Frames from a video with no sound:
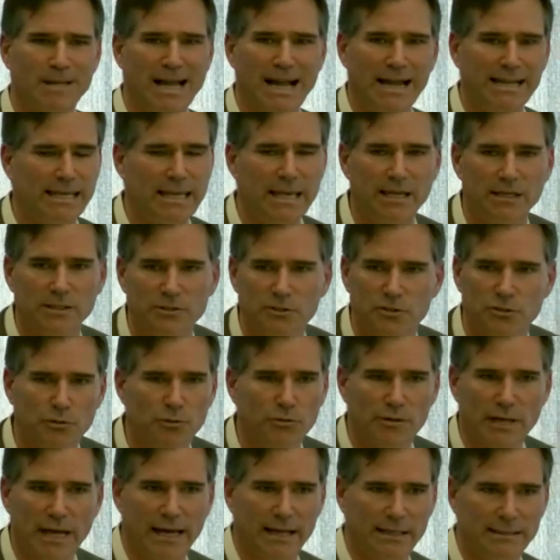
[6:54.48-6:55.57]
I can't do
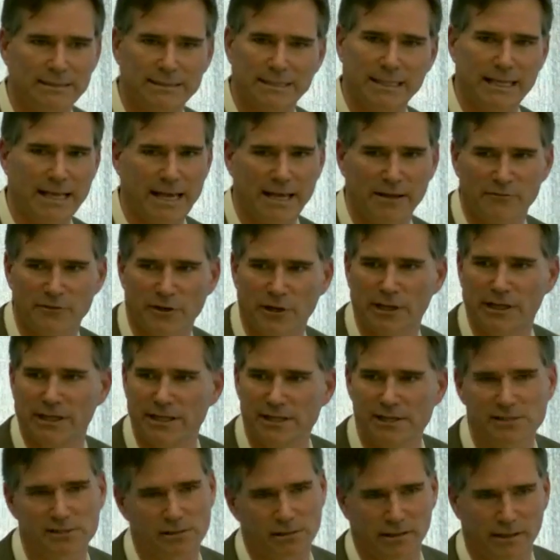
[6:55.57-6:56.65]
that today very
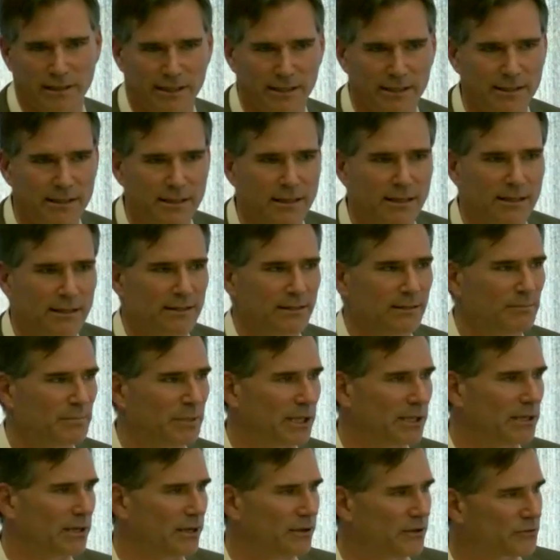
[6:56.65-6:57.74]
easily
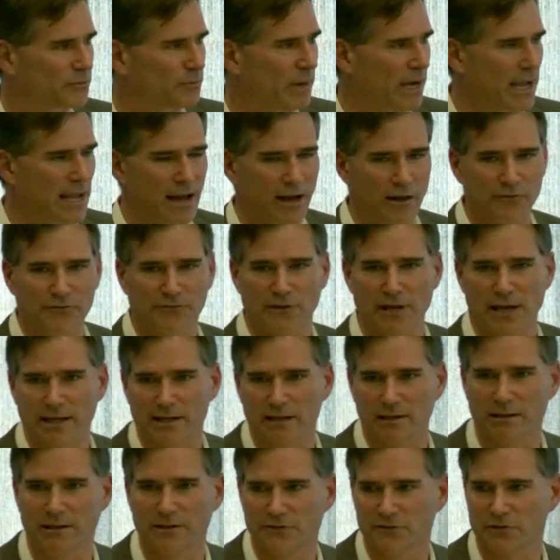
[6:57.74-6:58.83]
because my health data
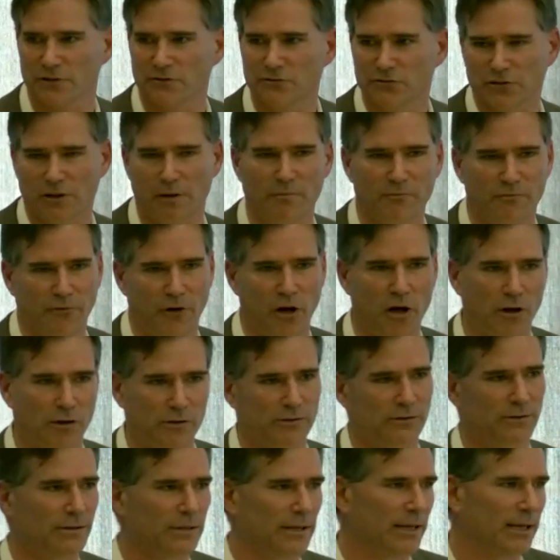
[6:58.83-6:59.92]
lives in some vault
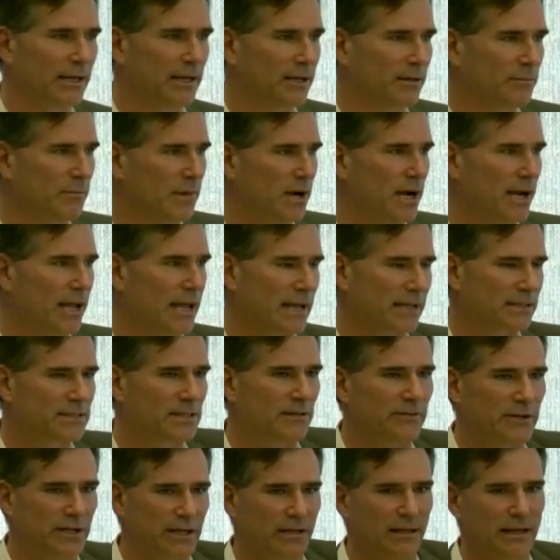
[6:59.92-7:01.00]
and my
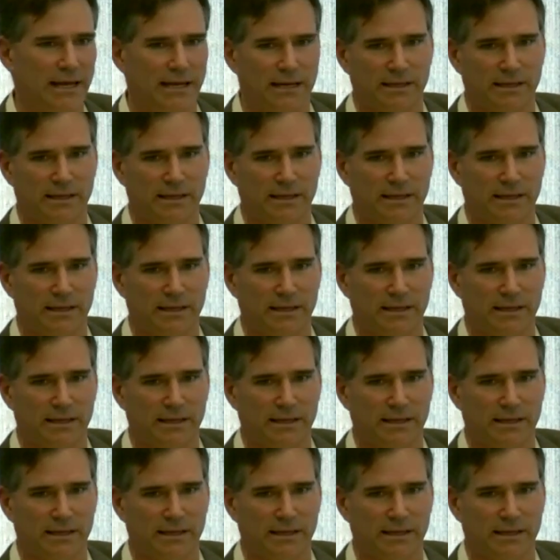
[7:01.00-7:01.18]
activity